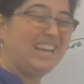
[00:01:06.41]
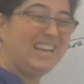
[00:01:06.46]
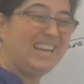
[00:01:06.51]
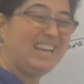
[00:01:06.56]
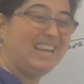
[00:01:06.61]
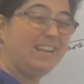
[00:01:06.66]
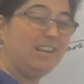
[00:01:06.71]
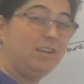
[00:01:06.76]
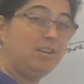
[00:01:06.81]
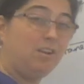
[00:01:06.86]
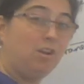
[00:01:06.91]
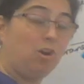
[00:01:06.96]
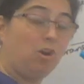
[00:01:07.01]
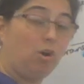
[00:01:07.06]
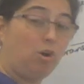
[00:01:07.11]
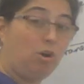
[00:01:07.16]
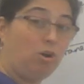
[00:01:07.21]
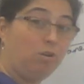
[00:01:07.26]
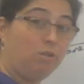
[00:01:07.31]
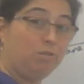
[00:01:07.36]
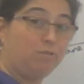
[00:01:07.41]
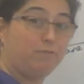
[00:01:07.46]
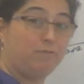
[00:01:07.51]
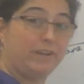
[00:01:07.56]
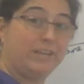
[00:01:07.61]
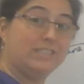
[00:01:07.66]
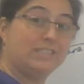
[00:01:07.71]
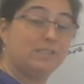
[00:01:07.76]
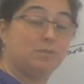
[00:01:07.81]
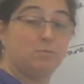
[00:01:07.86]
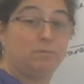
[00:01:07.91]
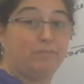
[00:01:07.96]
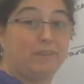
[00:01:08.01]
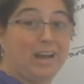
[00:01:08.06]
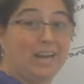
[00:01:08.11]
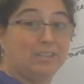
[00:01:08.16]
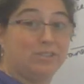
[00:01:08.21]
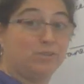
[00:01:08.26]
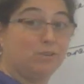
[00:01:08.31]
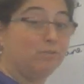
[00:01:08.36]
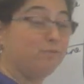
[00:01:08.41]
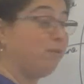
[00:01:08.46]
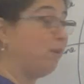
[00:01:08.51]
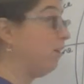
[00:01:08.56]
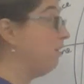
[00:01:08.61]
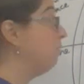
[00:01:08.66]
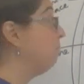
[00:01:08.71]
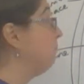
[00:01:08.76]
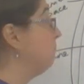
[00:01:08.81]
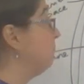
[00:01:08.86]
in all the phases we've had so far.